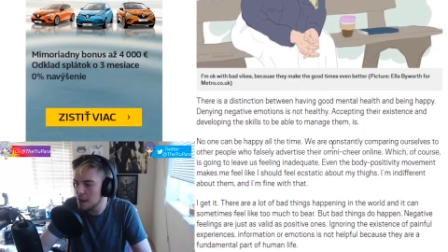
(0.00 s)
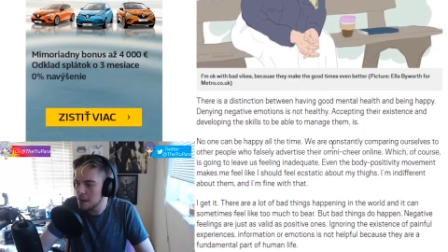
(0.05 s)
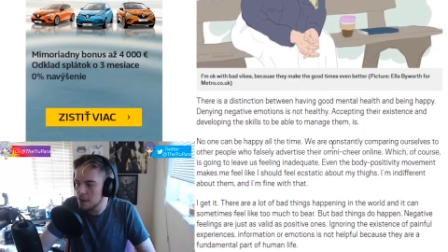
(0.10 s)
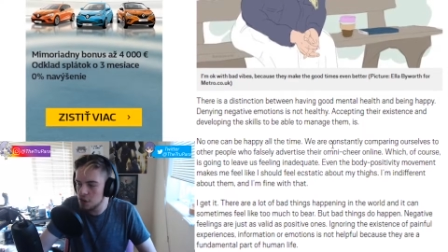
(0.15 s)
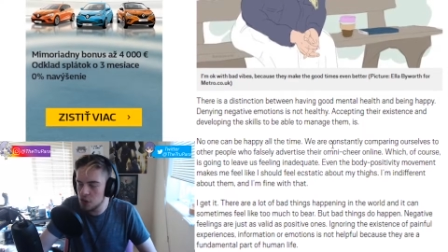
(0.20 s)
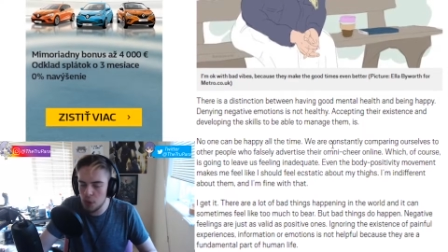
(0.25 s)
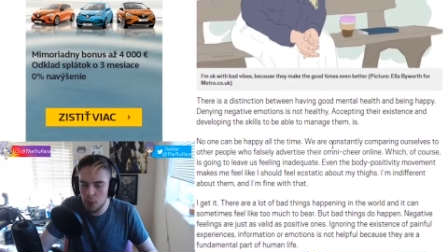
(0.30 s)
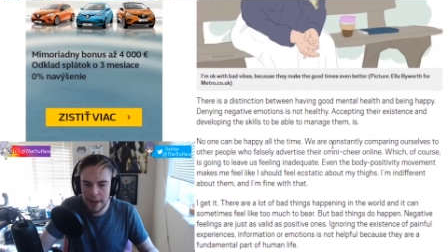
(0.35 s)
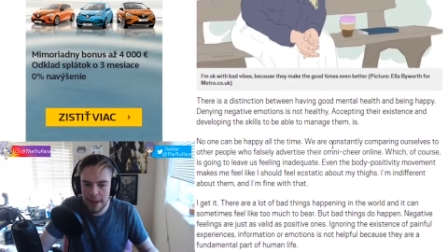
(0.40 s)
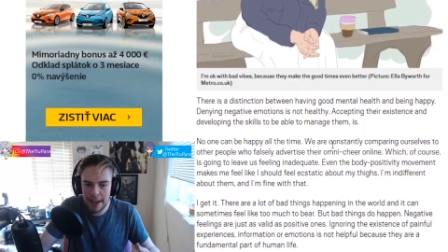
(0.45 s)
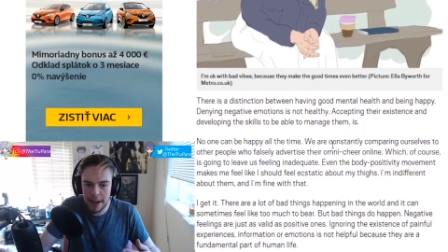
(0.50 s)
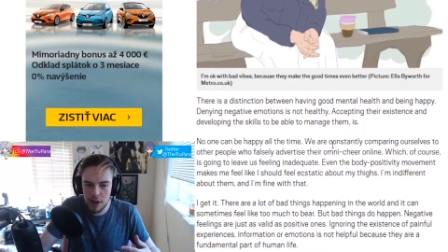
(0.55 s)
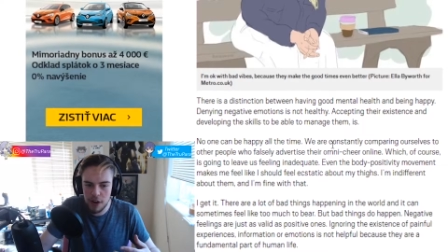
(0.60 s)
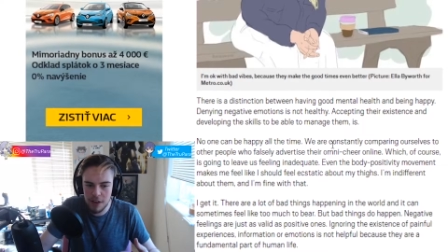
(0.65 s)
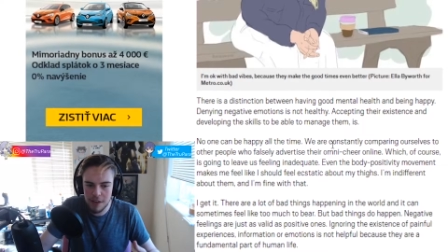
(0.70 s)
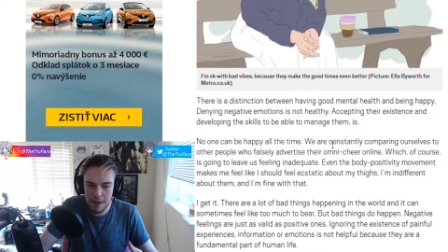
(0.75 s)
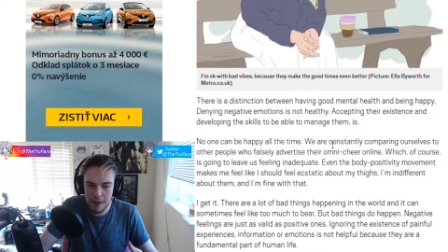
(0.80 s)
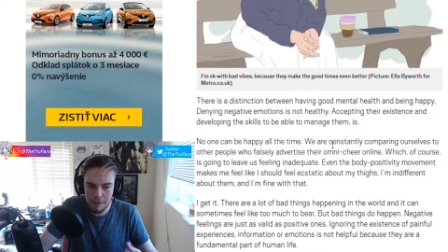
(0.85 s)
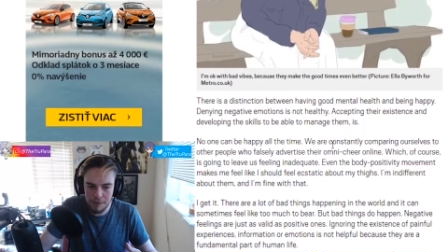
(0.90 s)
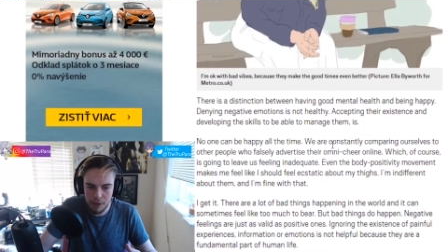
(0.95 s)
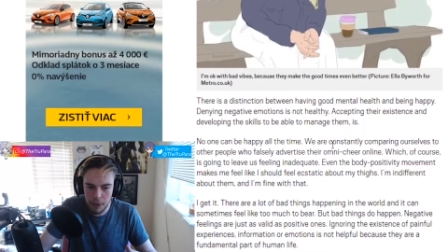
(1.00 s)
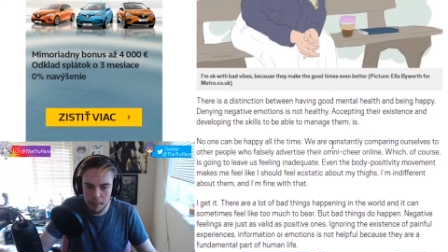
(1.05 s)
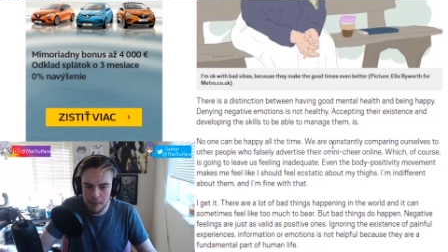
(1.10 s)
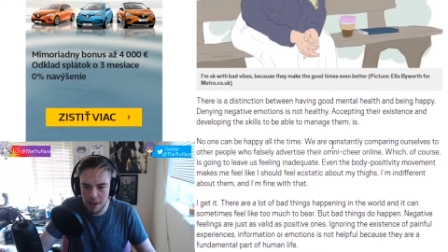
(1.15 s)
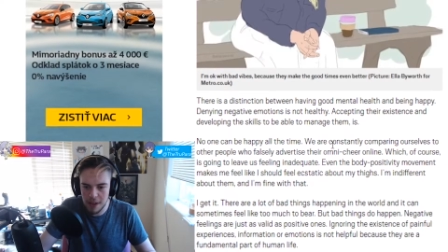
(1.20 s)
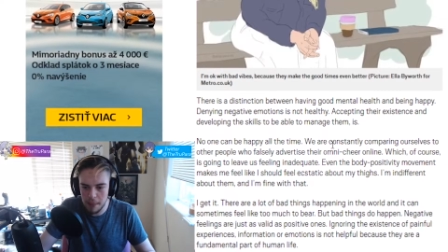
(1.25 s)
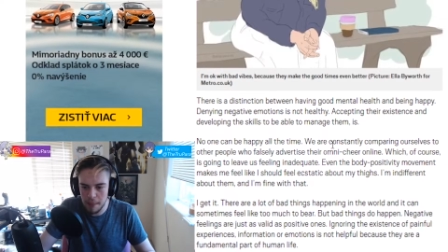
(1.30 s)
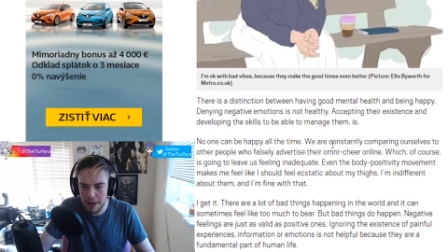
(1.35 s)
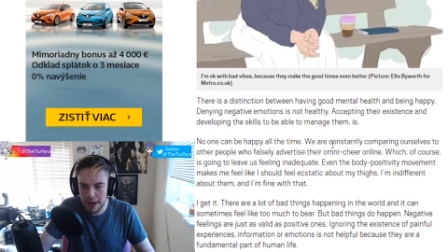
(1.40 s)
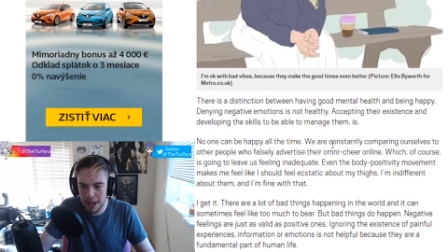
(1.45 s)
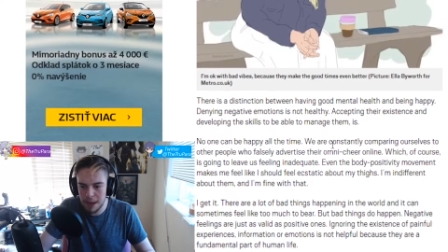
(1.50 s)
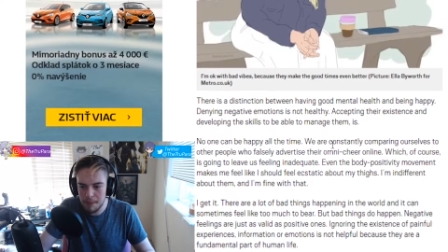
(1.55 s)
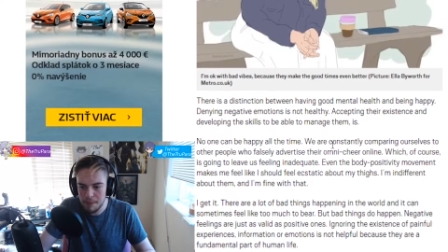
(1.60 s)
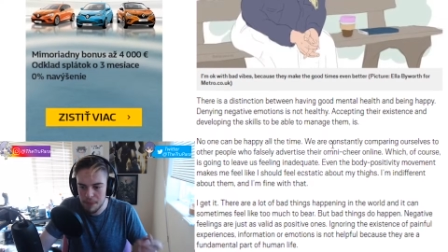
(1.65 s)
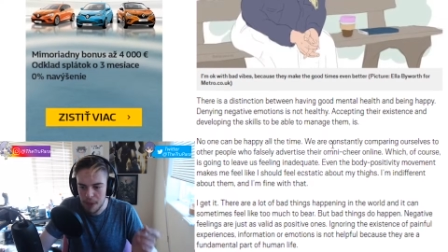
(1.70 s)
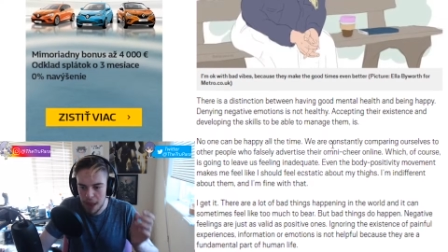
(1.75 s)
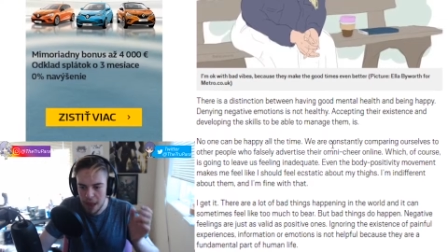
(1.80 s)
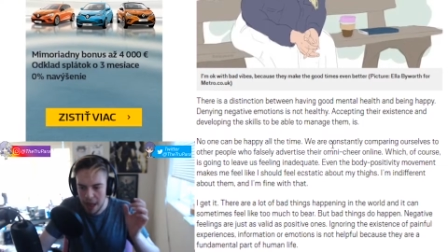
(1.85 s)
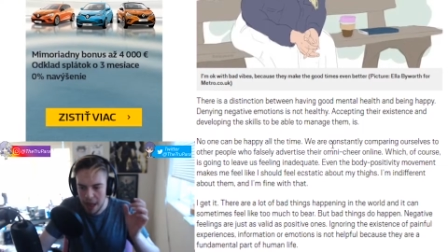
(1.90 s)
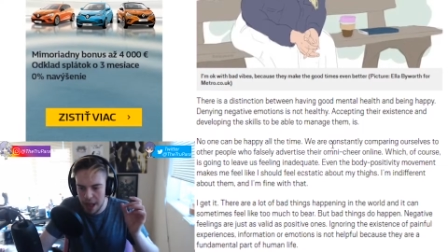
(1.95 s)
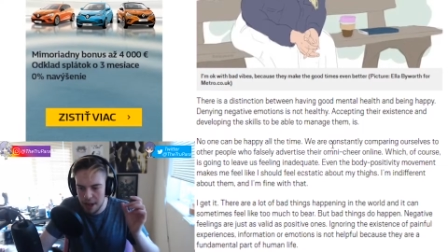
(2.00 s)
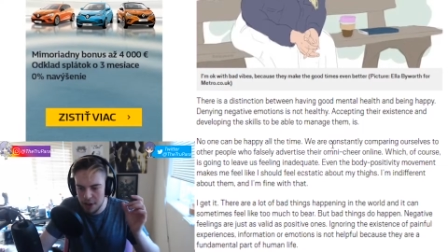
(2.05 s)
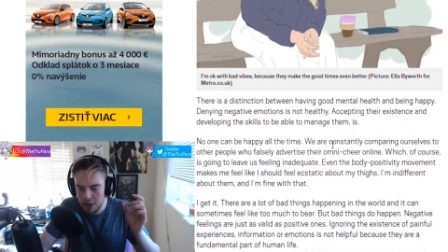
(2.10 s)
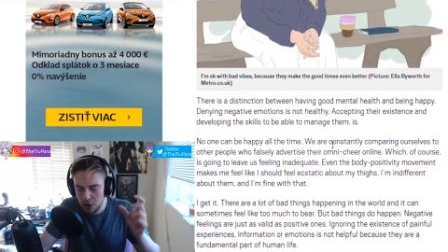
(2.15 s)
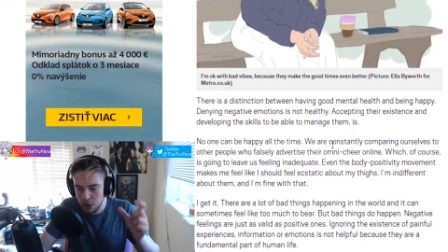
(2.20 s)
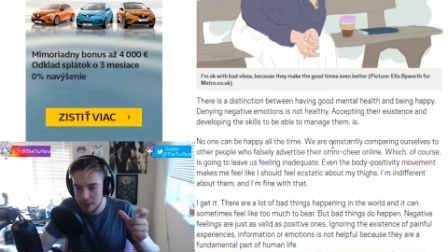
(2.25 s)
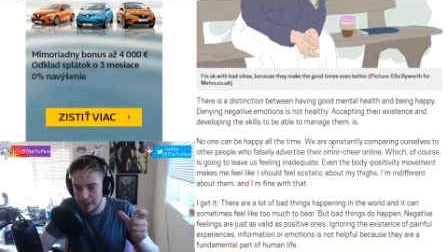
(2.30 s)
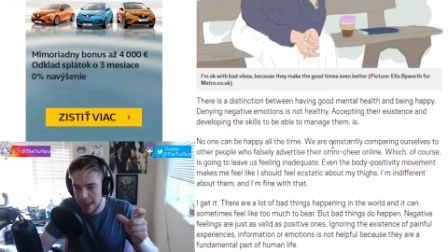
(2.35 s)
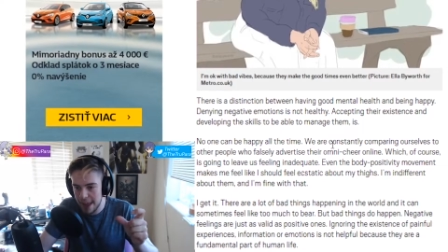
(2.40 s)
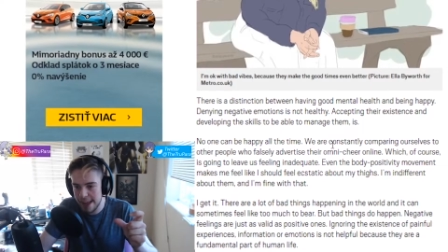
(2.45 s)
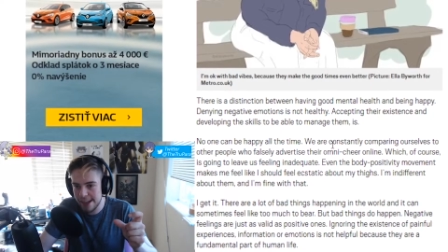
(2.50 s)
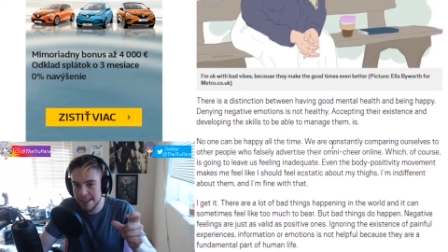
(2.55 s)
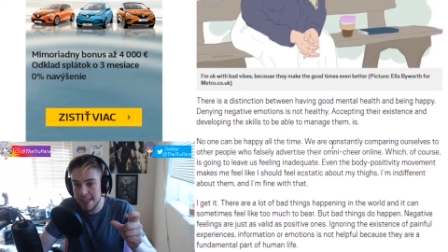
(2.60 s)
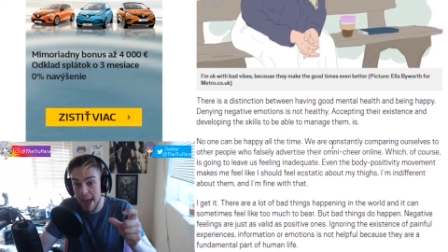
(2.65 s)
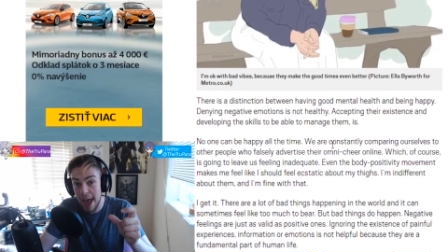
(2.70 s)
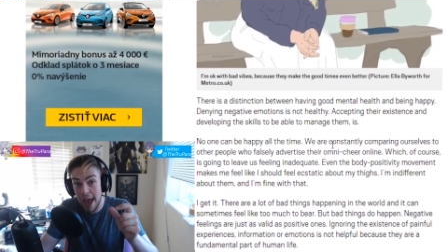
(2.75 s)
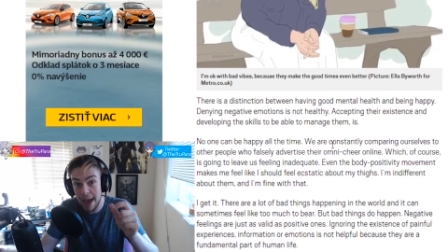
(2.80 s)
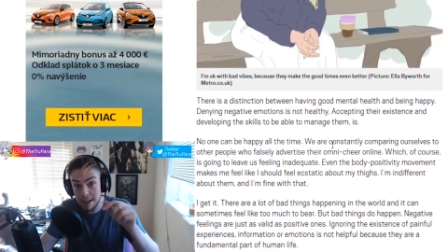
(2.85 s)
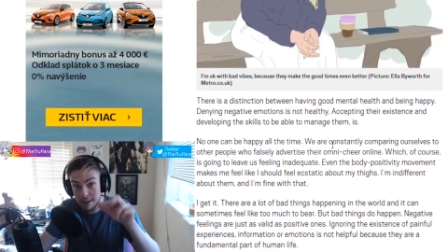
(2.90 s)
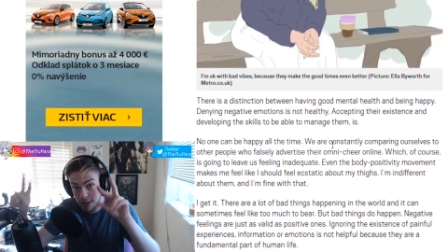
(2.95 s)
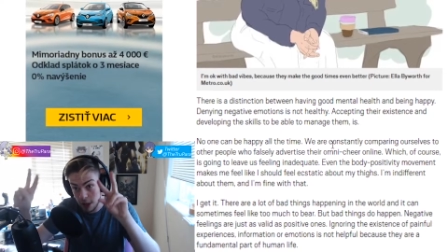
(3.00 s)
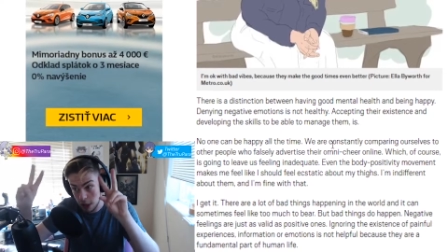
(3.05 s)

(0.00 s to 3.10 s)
you hear from somebody and you take that as